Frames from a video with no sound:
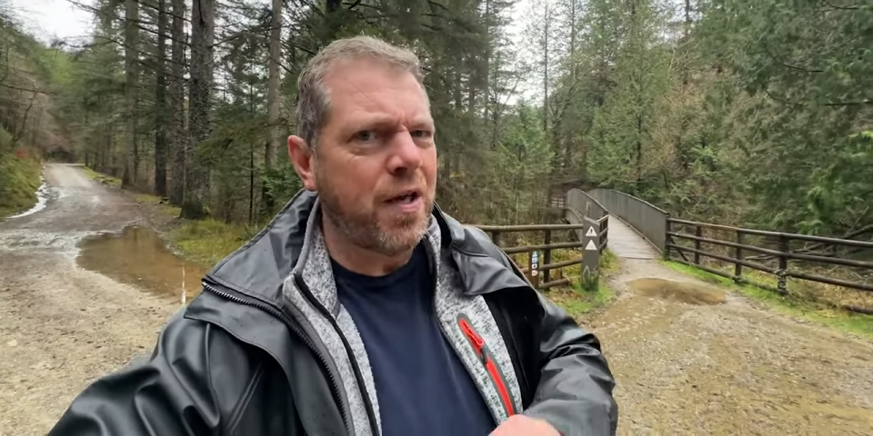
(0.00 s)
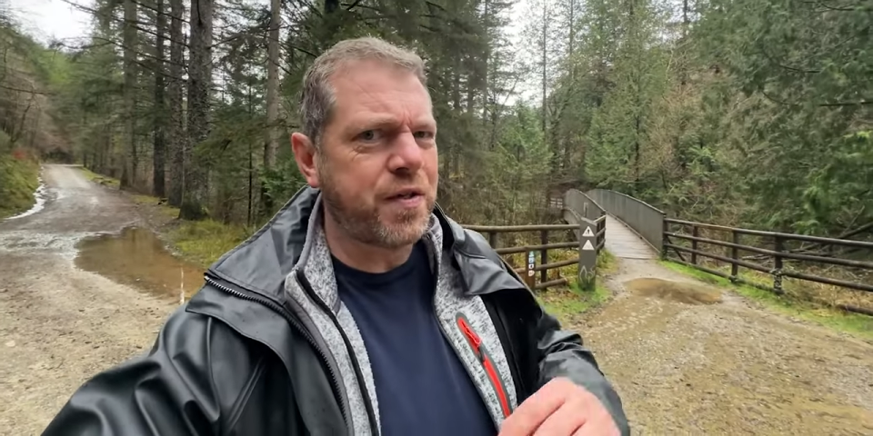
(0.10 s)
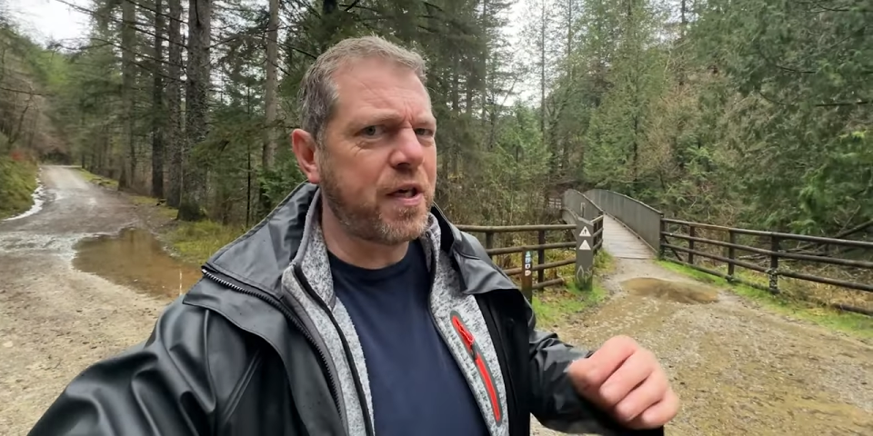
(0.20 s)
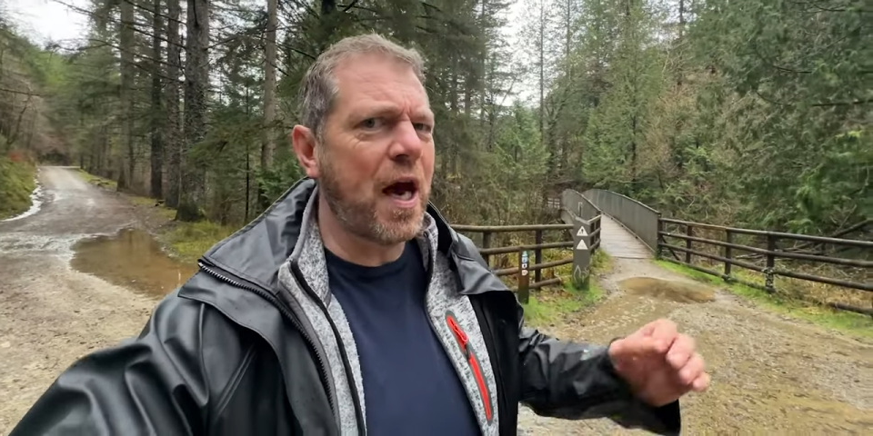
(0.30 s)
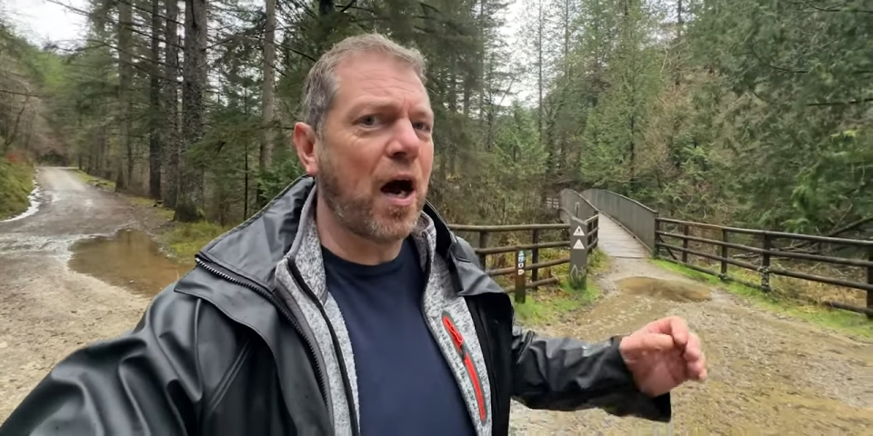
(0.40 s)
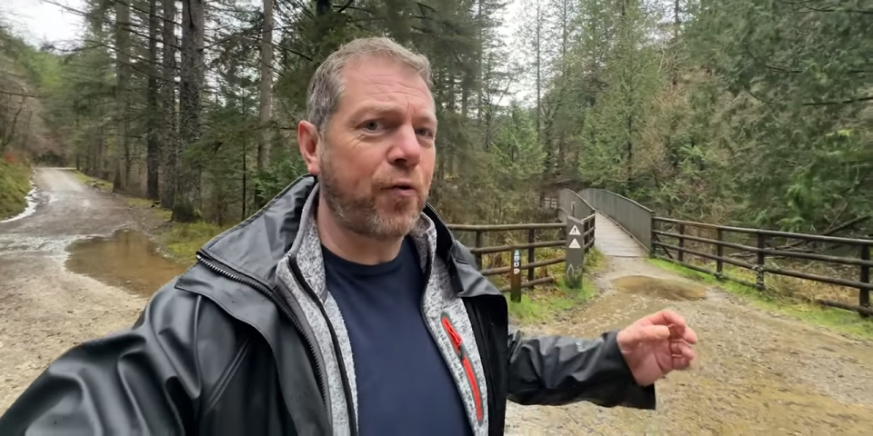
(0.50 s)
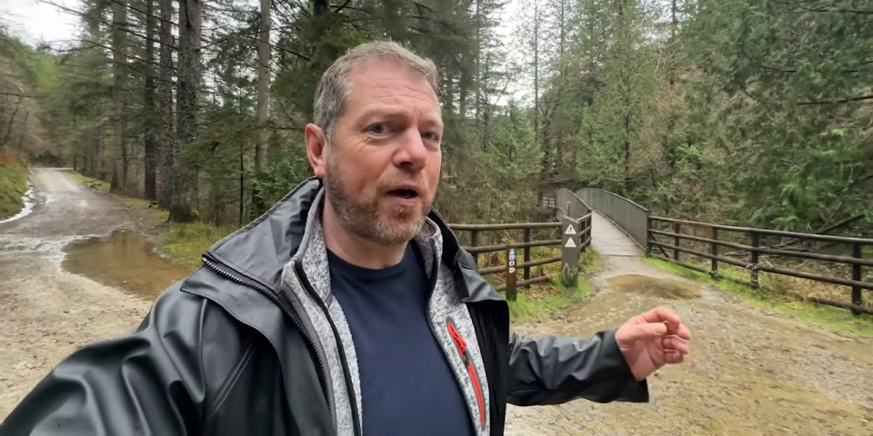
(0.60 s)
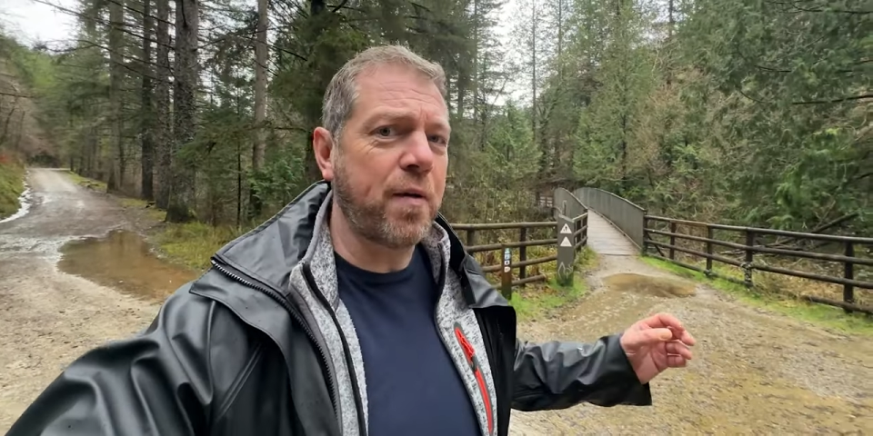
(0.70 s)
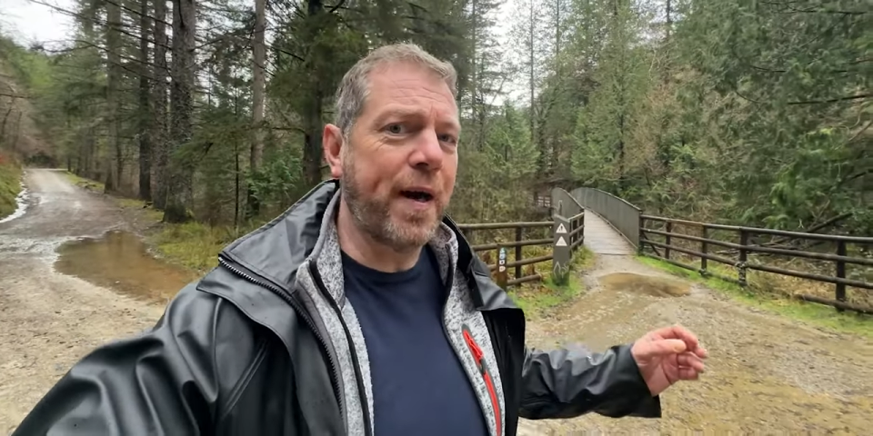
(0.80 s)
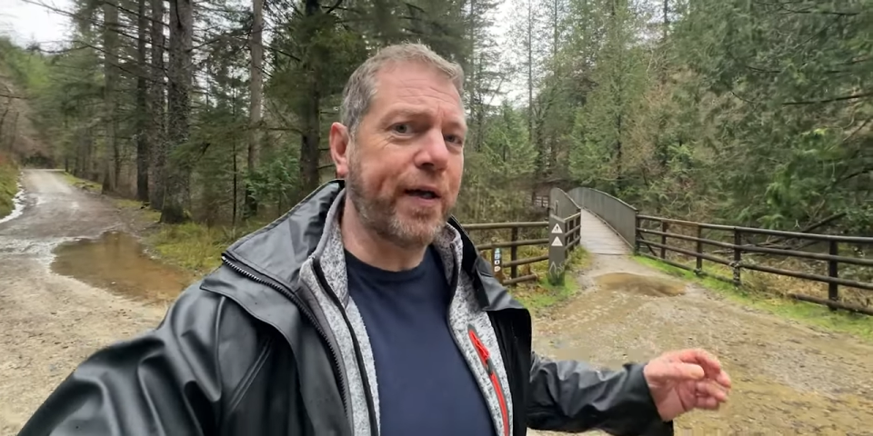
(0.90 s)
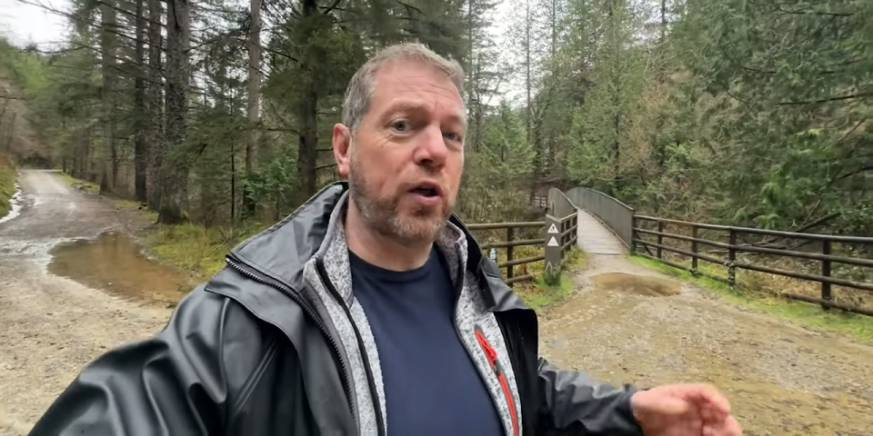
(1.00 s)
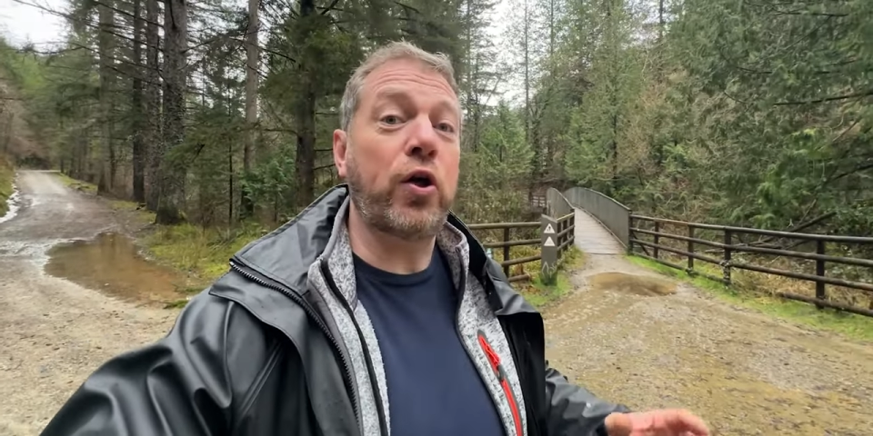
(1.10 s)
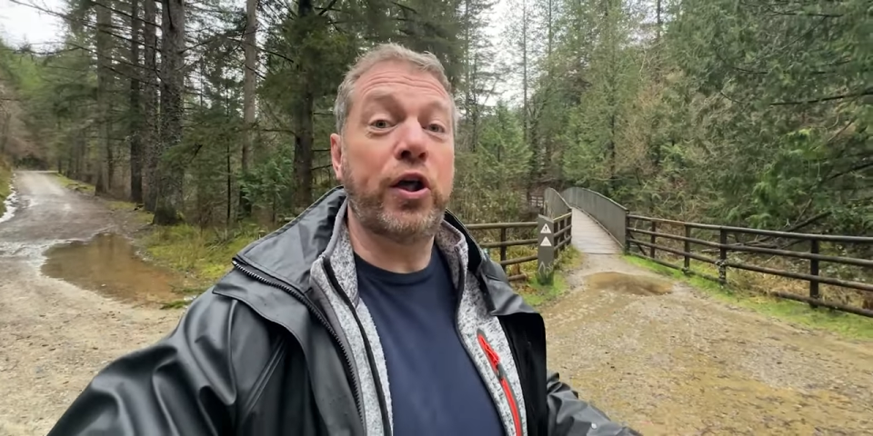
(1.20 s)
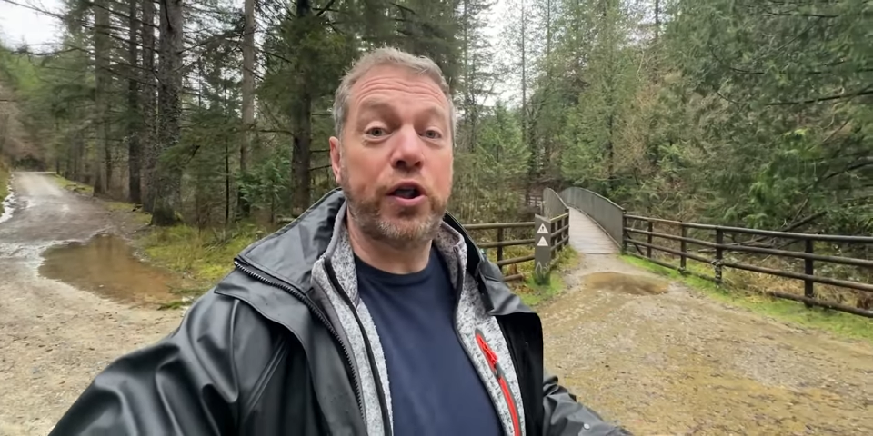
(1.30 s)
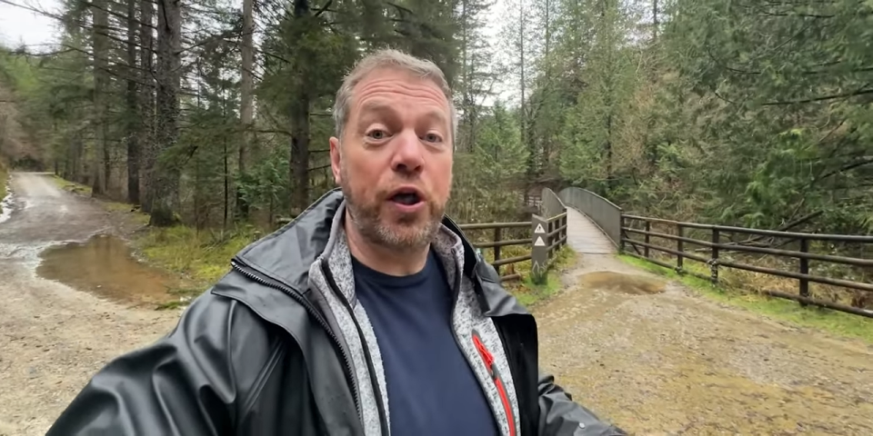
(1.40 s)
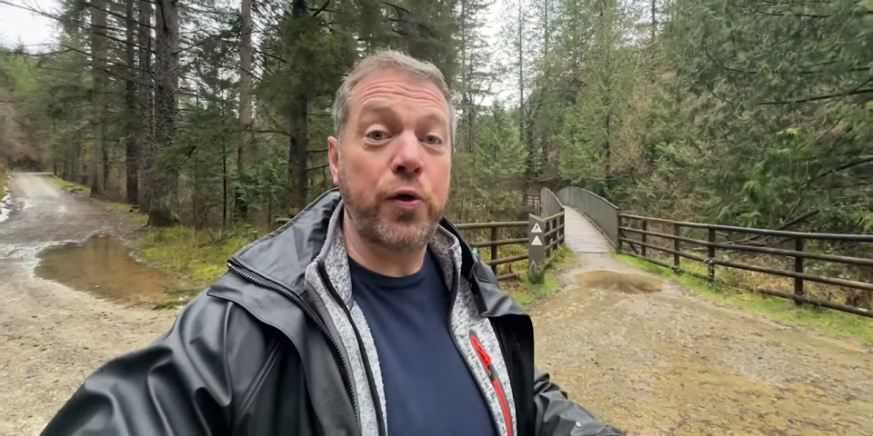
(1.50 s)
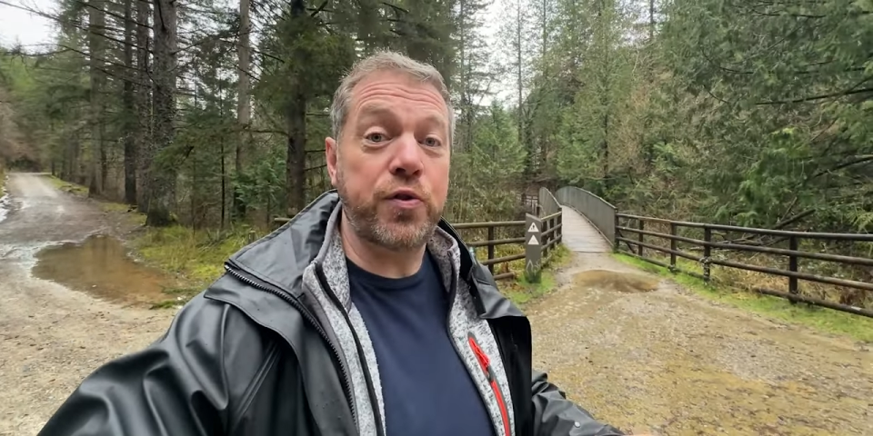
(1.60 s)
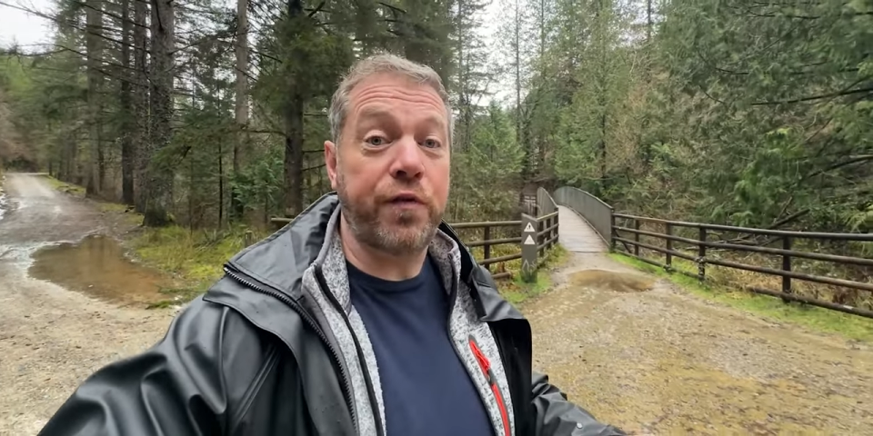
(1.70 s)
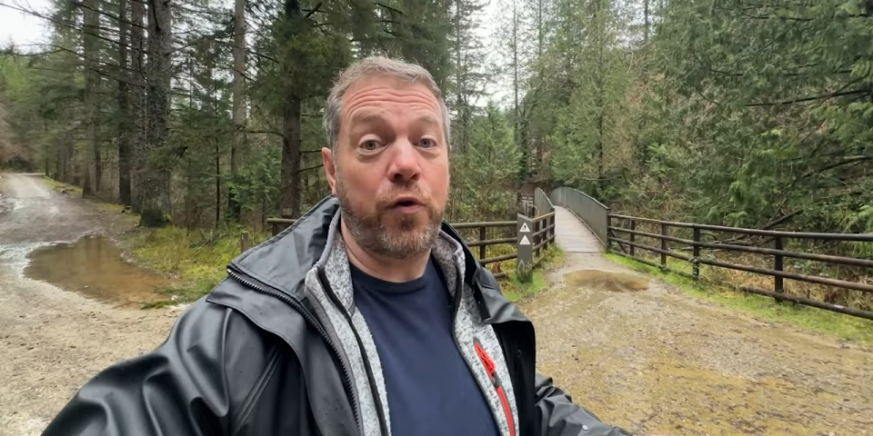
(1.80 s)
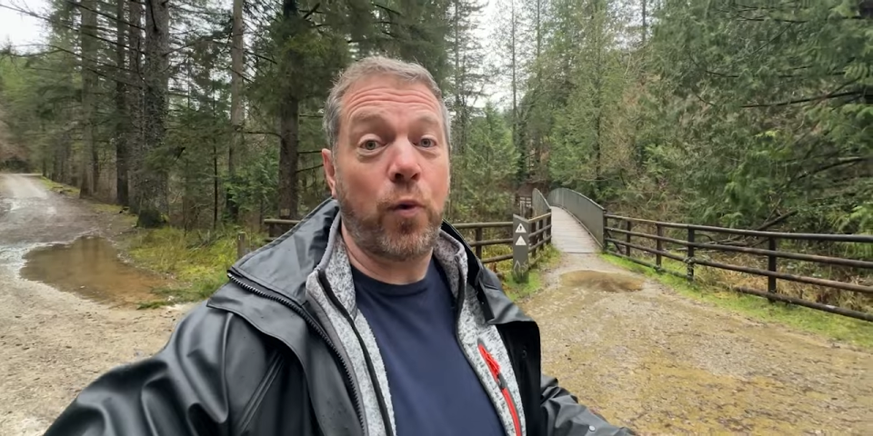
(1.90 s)
So yeah, I'd recommend looking
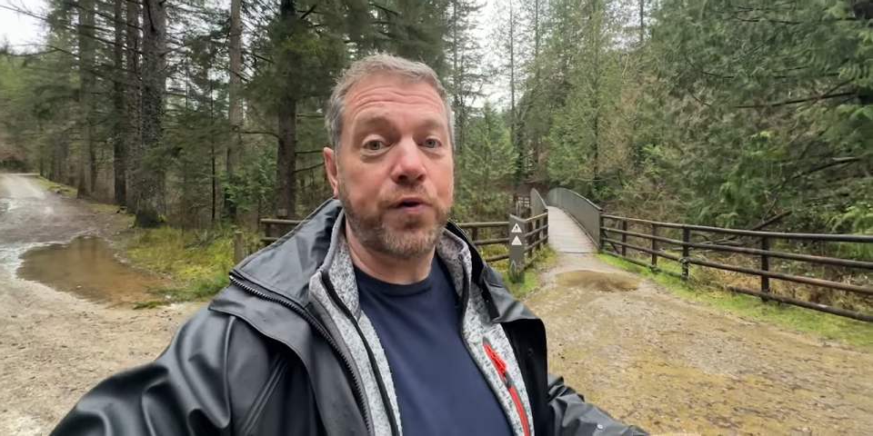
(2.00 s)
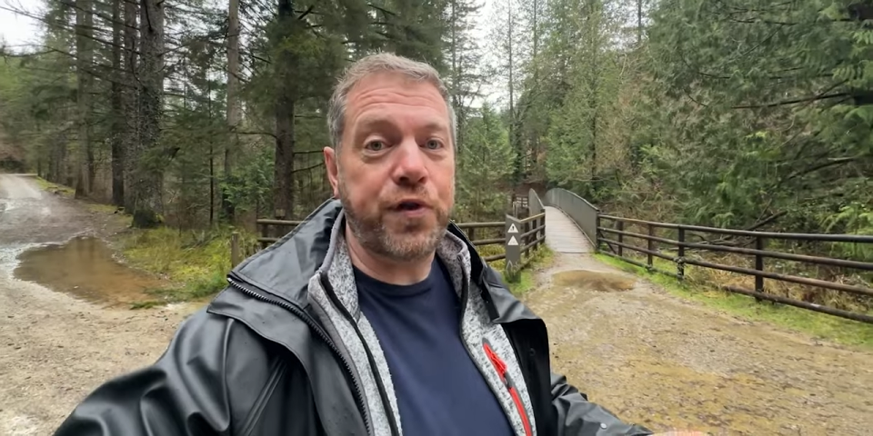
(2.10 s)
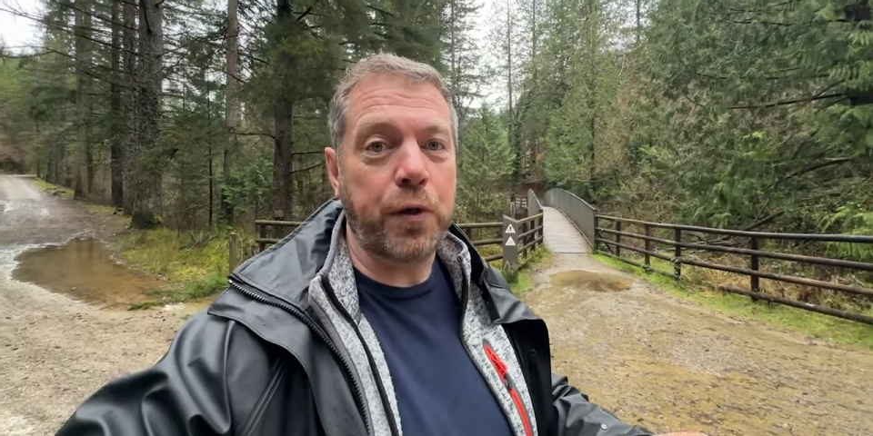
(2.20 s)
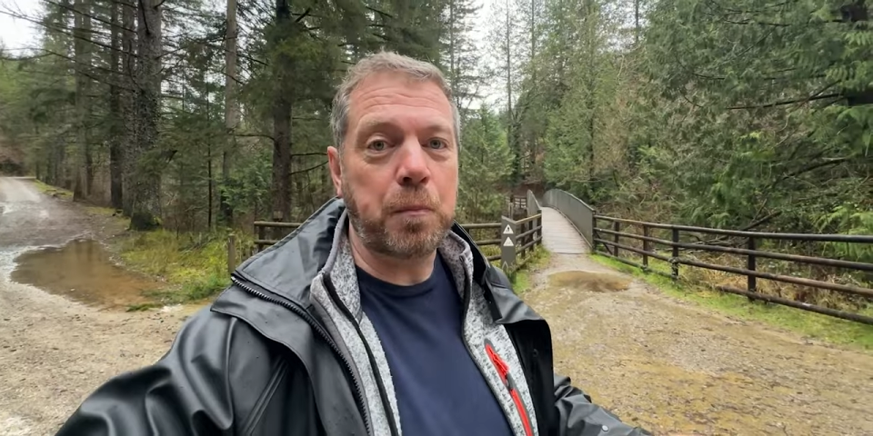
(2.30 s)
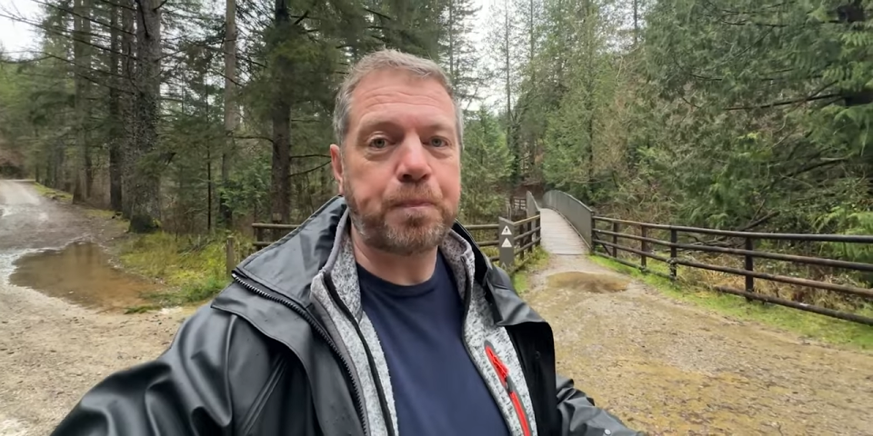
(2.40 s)
used if you want to.